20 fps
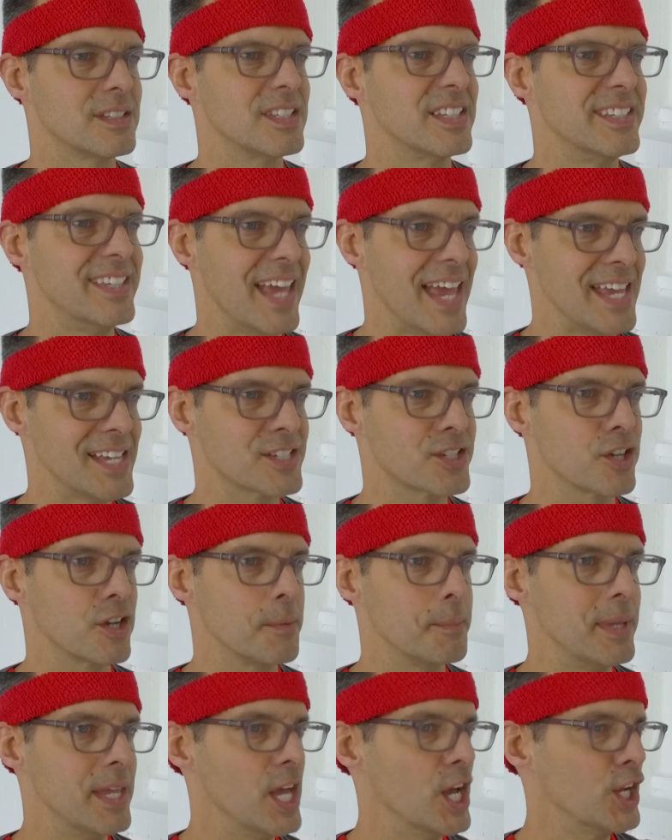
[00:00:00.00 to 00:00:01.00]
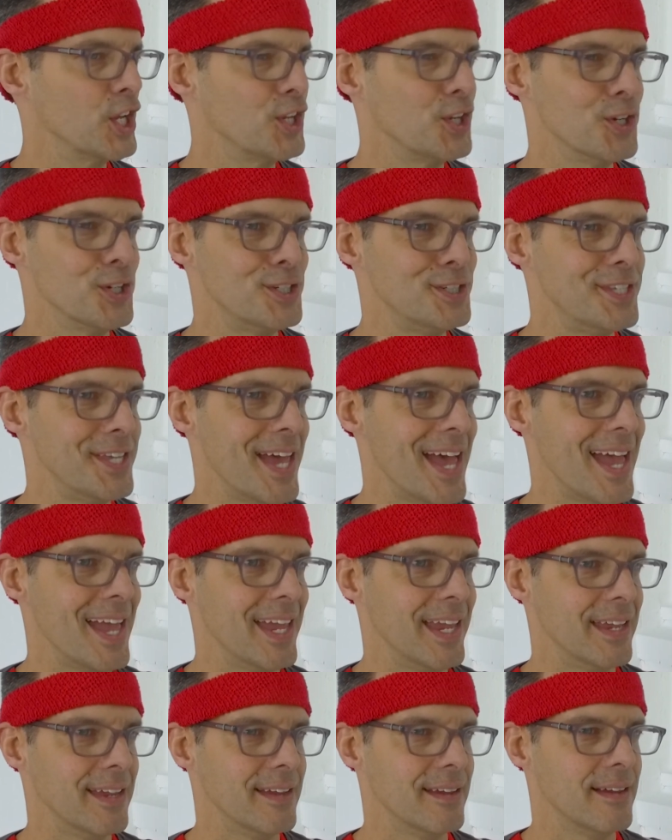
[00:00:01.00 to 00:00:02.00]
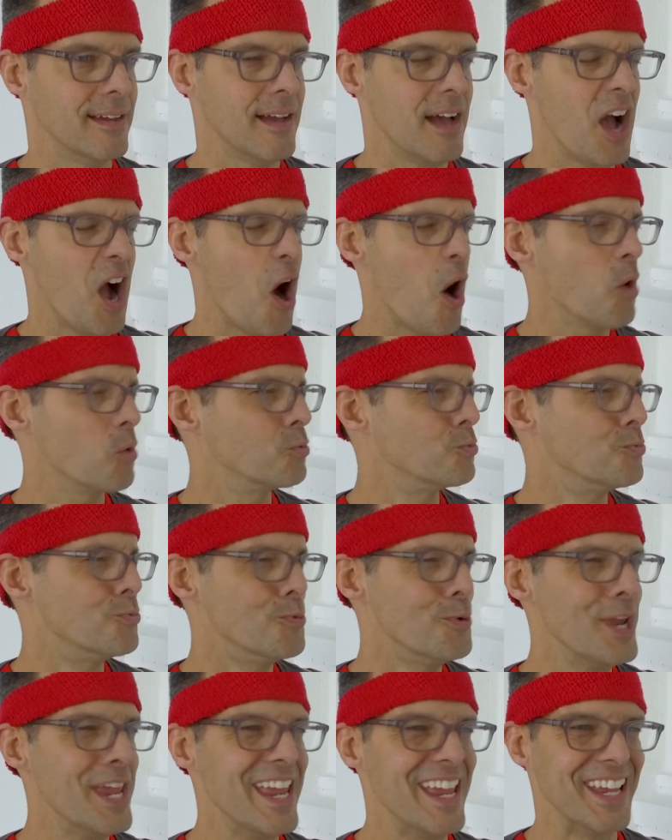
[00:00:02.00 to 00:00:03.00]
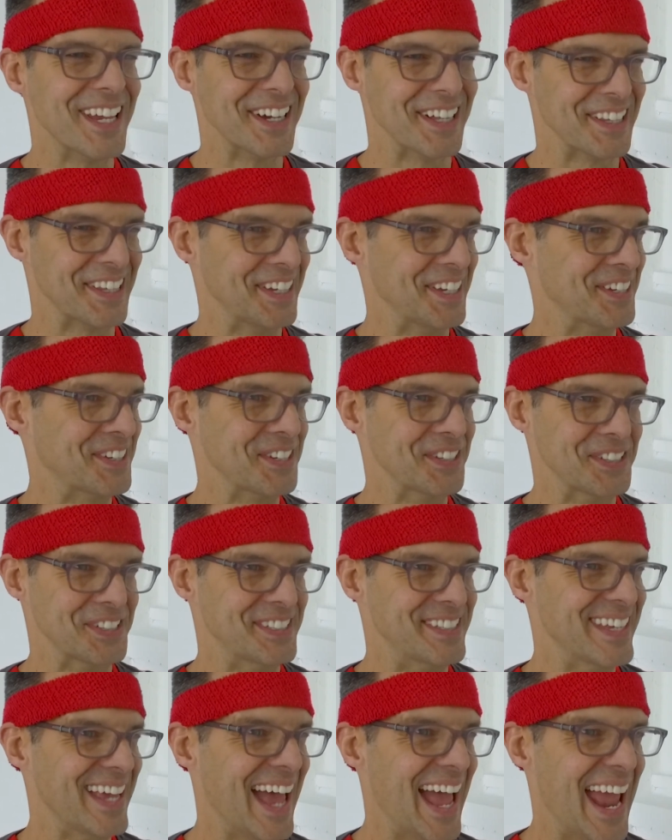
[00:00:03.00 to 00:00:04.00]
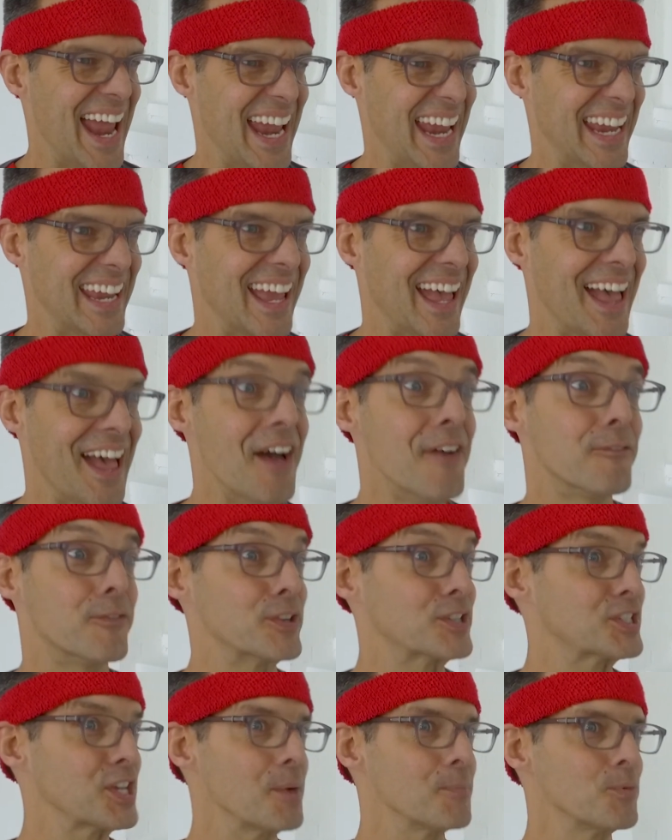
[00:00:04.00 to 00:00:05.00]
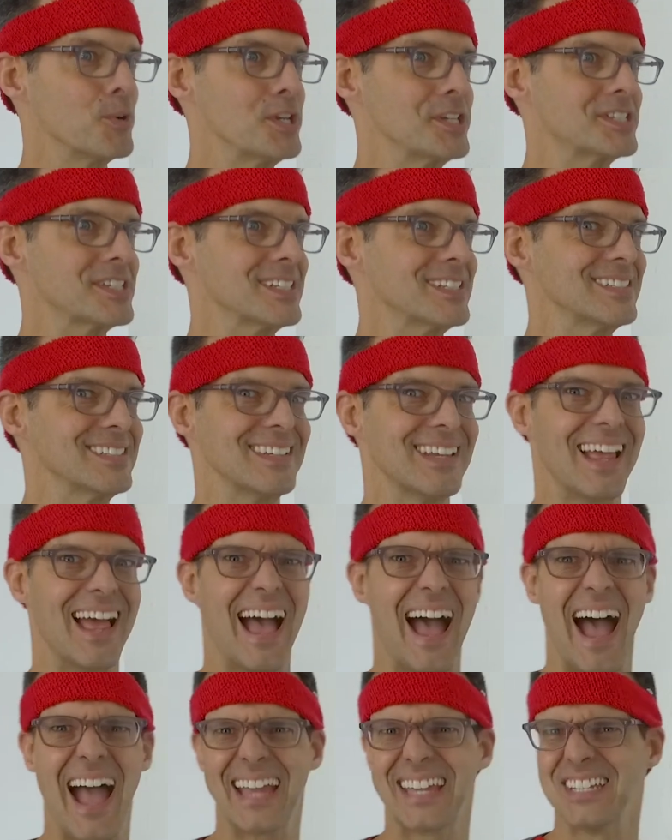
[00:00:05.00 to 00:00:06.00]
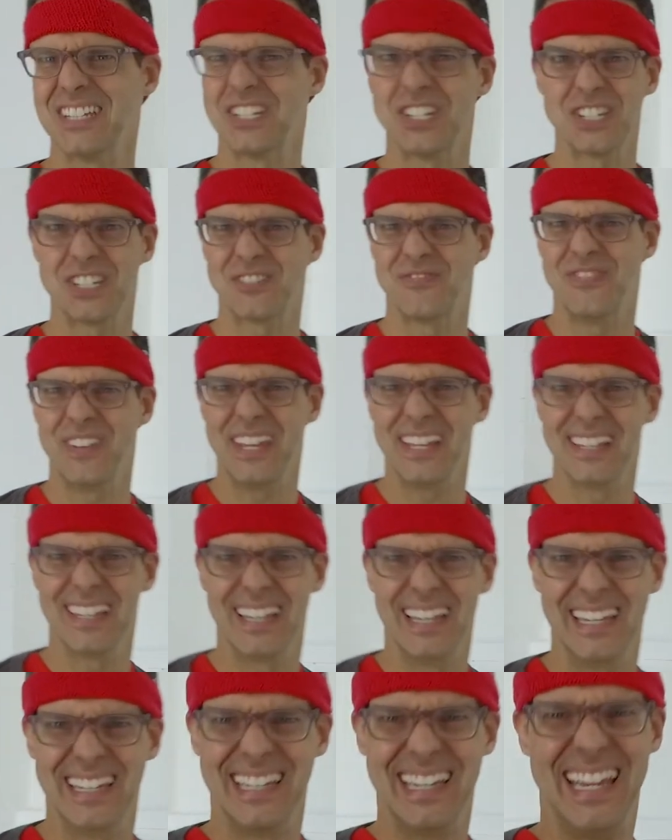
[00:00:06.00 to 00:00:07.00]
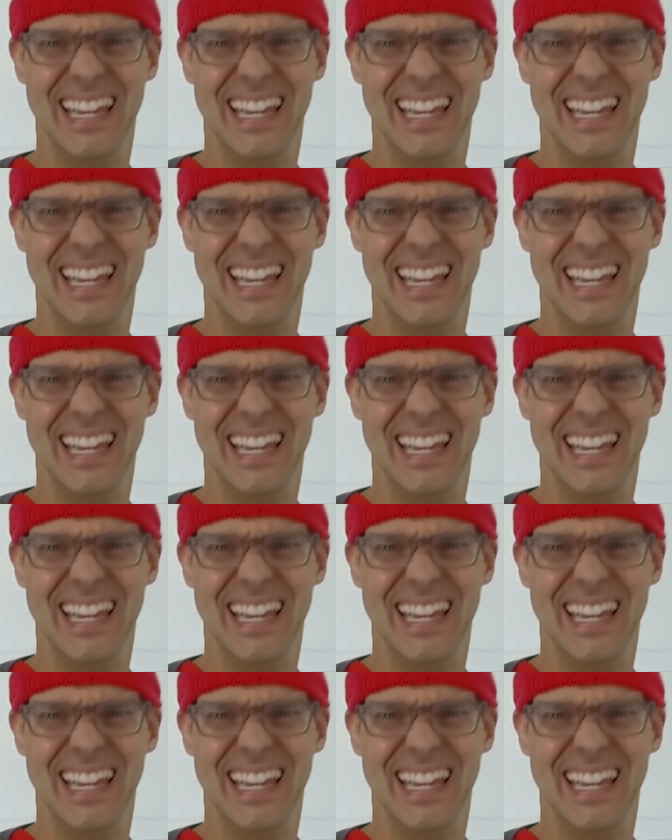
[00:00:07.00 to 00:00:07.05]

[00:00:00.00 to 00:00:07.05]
Today's gonna be a good day. A really good day. For some reason, I can just feel it.